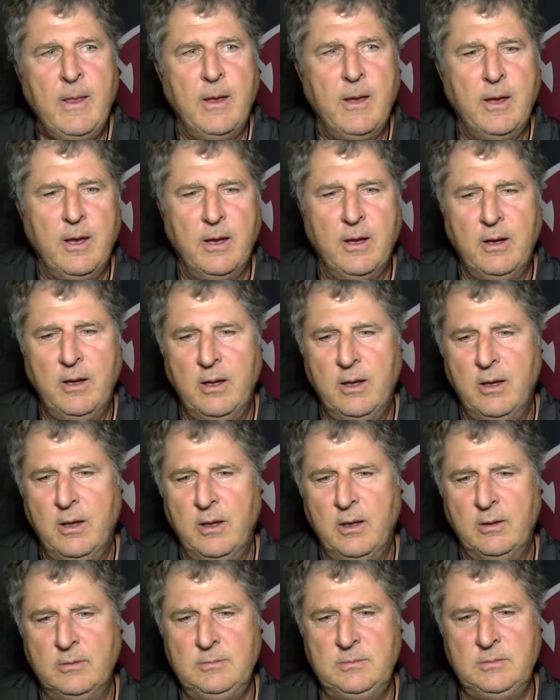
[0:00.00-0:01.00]
And
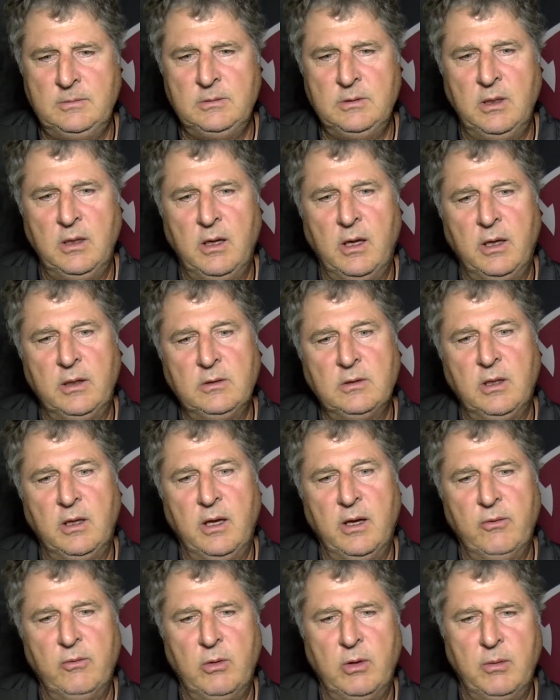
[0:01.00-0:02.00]
I
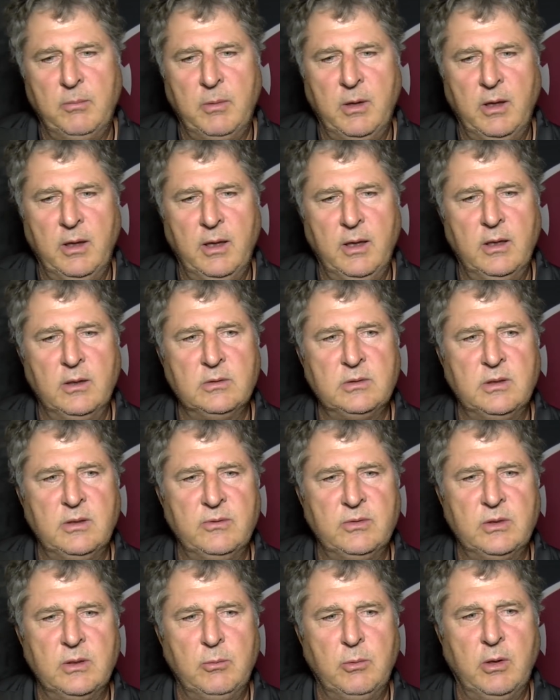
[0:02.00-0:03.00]
actually have one at my house, and
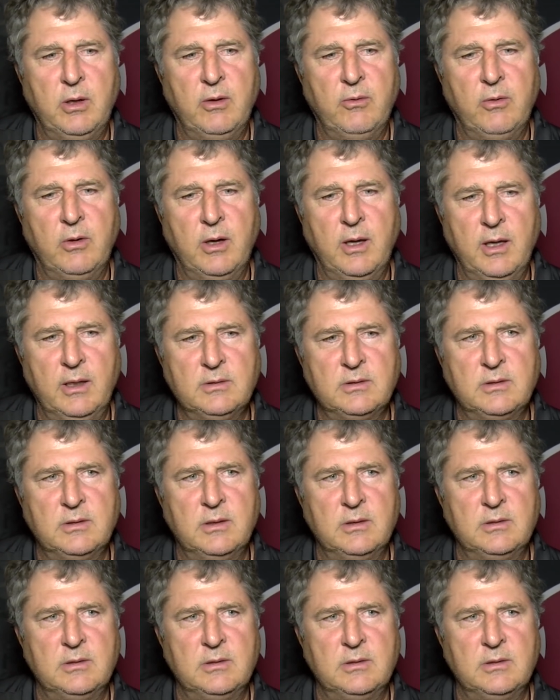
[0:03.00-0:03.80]
if someone ever asks,